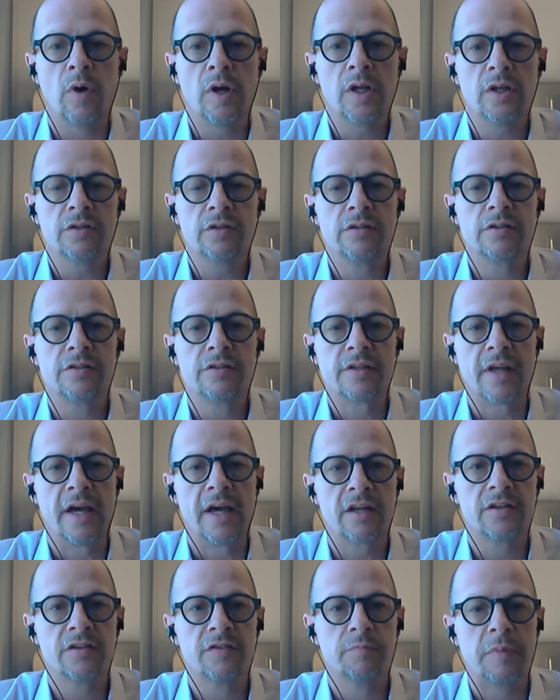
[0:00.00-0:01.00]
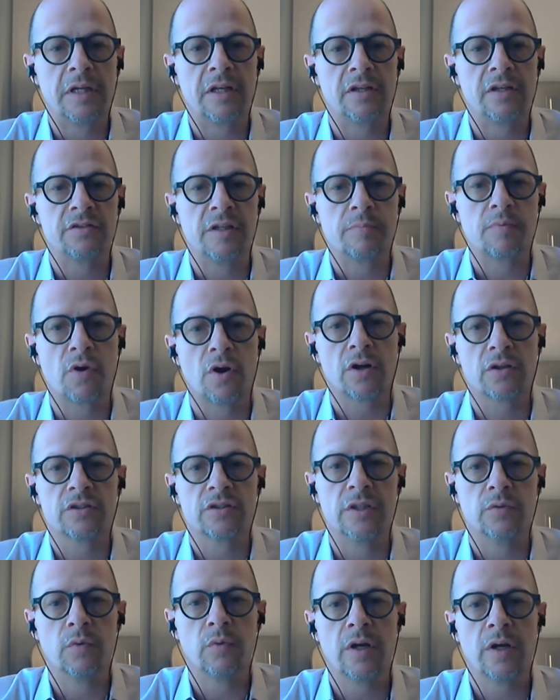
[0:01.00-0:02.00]
what is the status of BTC
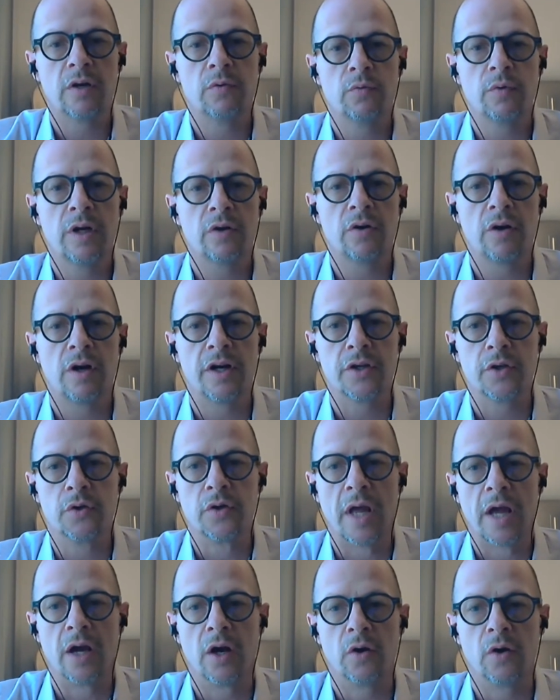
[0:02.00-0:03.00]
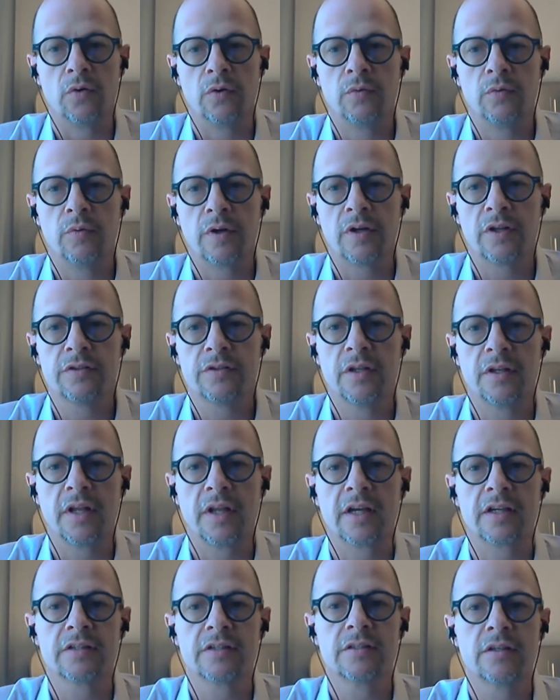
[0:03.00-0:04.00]
Proxy? Where are you now? What is the
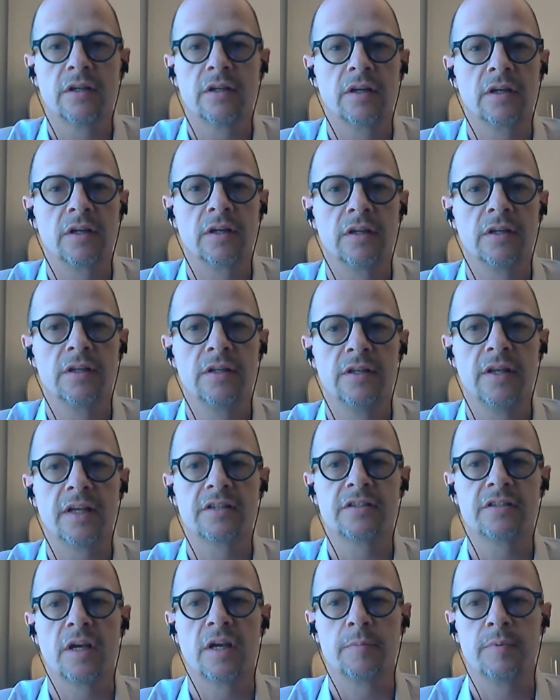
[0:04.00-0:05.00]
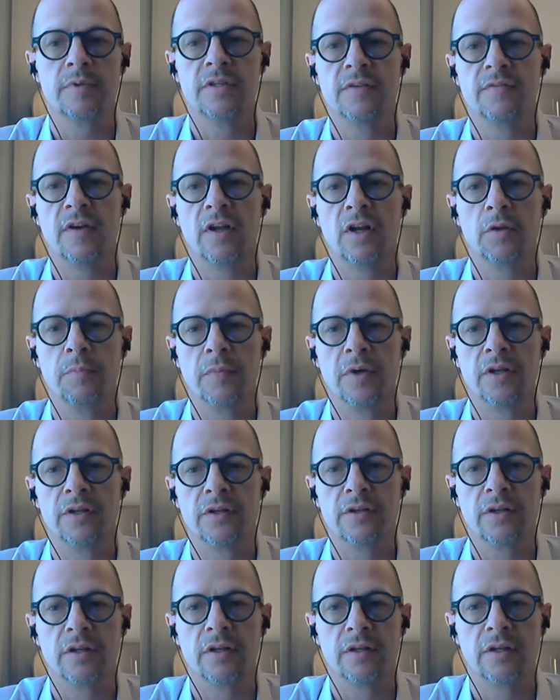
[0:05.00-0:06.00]
next step in
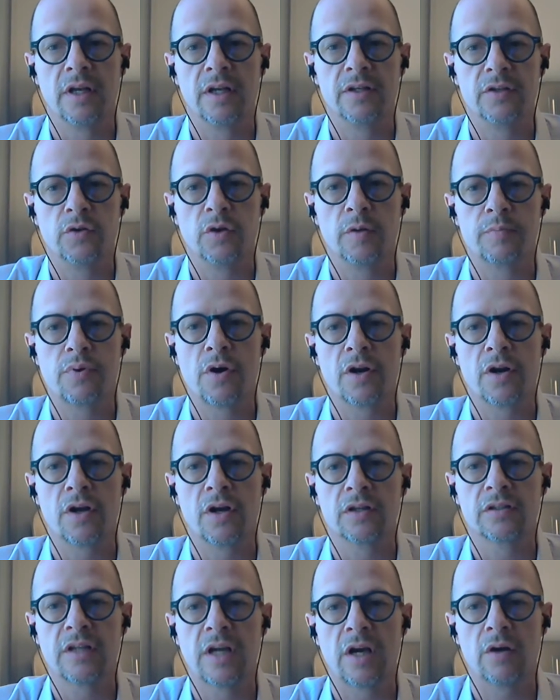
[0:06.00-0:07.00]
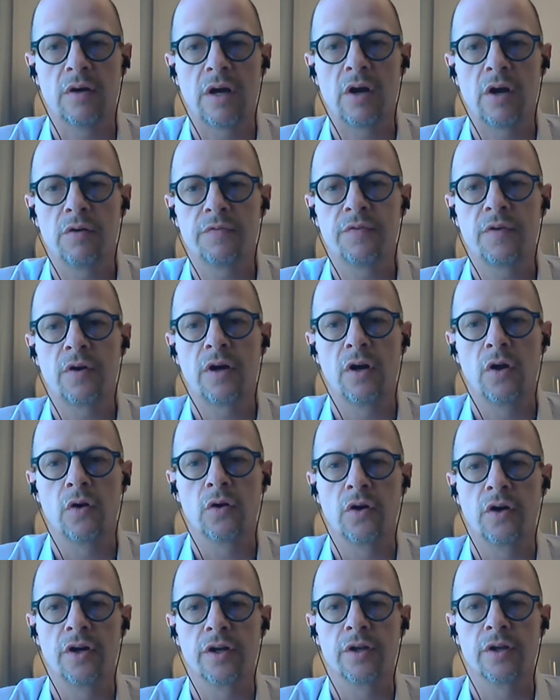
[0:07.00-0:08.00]
development and your product? How far
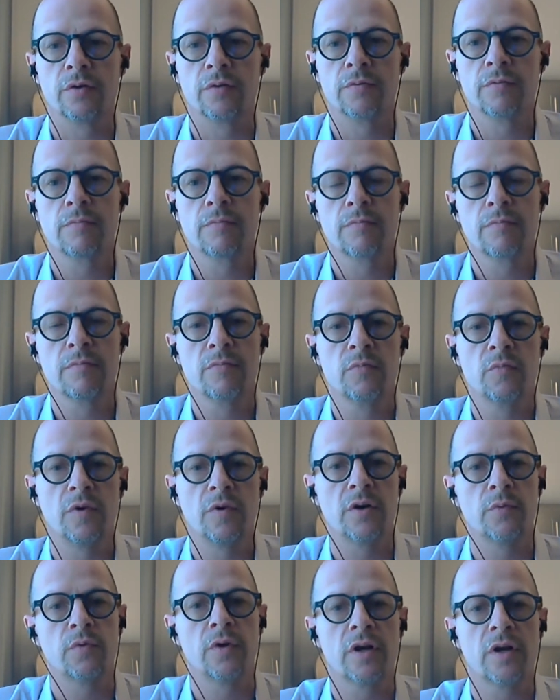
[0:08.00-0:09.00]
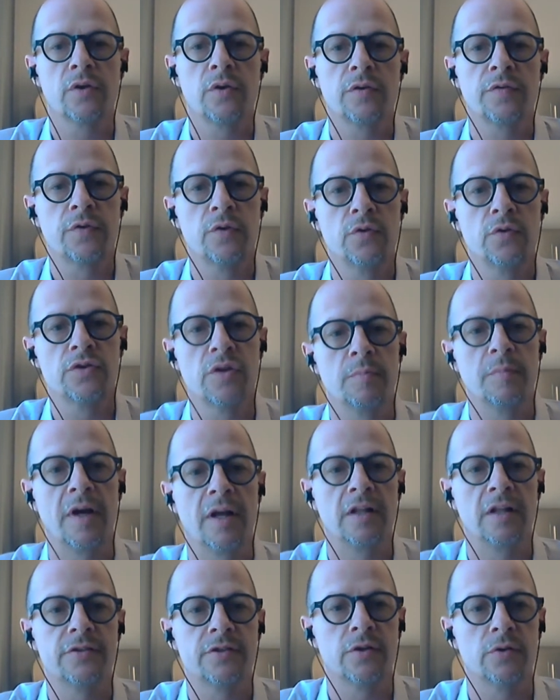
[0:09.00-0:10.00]
along are you? What are your future
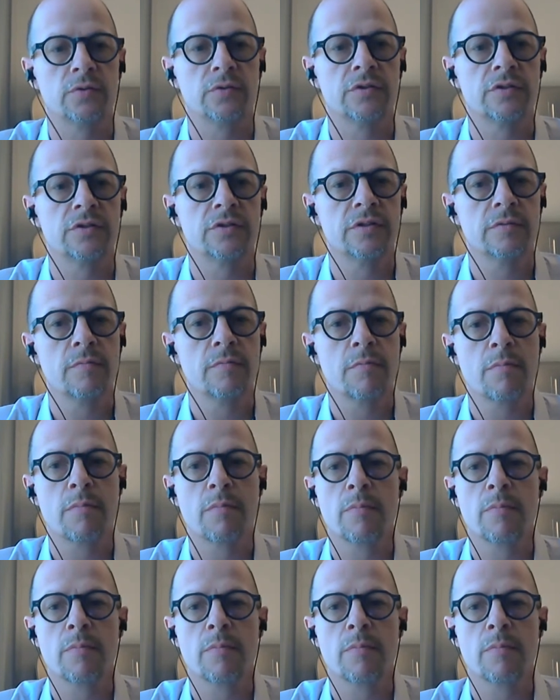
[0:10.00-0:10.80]
milestones?